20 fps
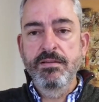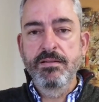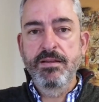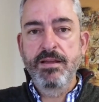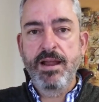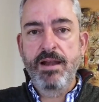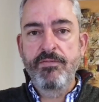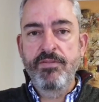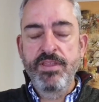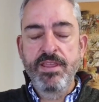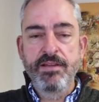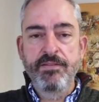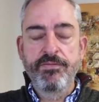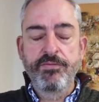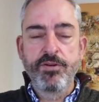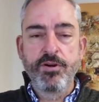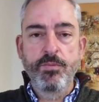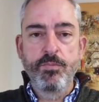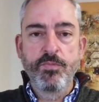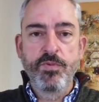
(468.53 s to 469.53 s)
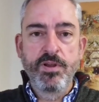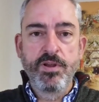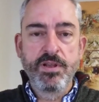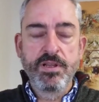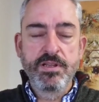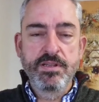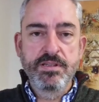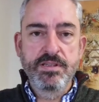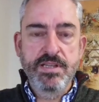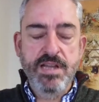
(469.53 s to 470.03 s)
Everything from
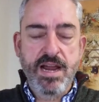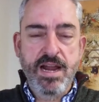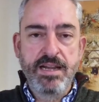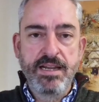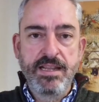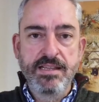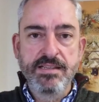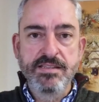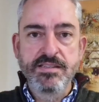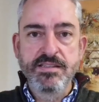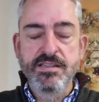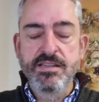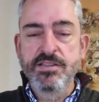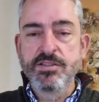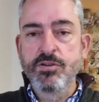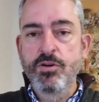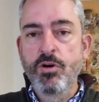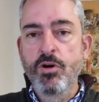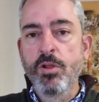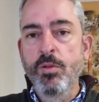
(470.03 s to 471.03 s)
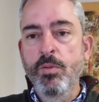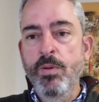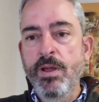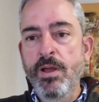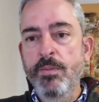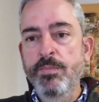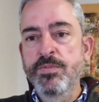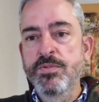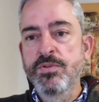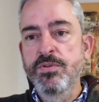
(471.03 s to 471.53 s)
tiny instances all the way
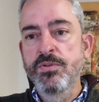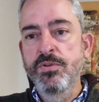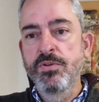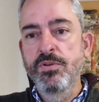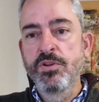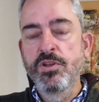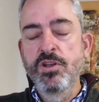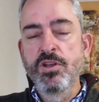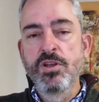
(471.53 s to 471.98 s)
up to